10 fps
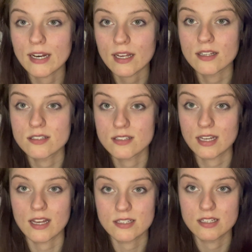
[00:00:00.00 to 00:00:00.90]
days to
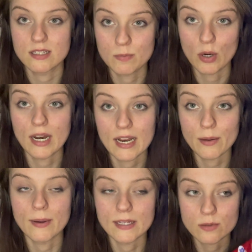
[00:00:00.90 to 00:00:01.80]
get to this point
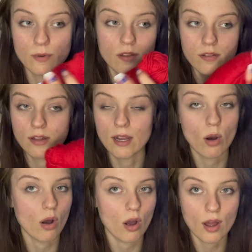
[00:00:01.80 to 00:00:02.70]
anyways, with like
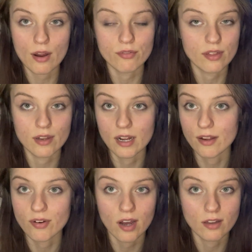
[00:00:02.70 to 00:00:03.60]
everything
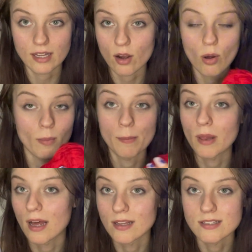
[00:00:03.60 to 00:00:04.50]
I've like all my
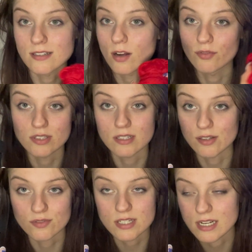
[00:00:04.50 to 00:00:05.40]
plans. Obviously
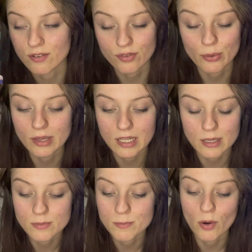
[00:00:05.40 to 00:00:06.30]
you've seen a few in the
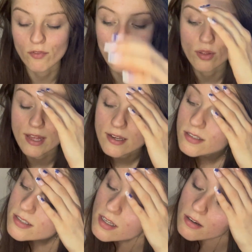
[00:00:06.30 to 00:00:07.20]
clips before
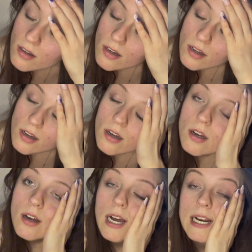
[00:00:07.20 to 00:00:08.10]
this,
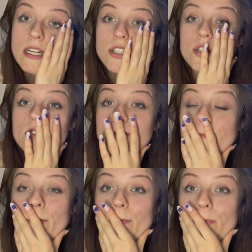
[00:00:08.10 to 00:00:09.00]
and
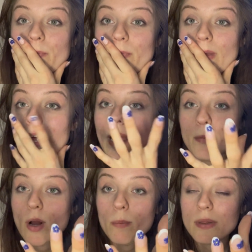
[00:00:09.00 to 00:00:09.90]

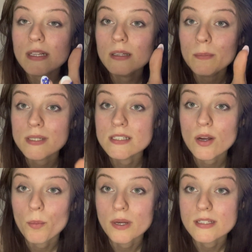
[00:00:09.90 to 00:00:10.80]
I'm completely busy
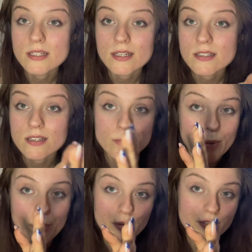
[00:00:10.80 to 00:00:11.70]
on Wednesdays. That's
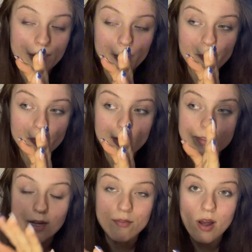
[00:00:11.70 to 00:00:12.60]
my birthday,
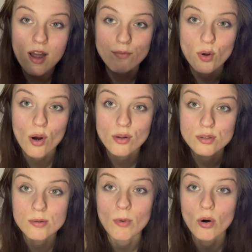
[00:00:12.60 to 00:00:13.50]
so I've got
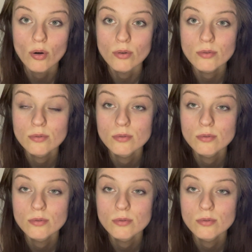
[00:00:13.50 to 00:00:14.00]
tomorrow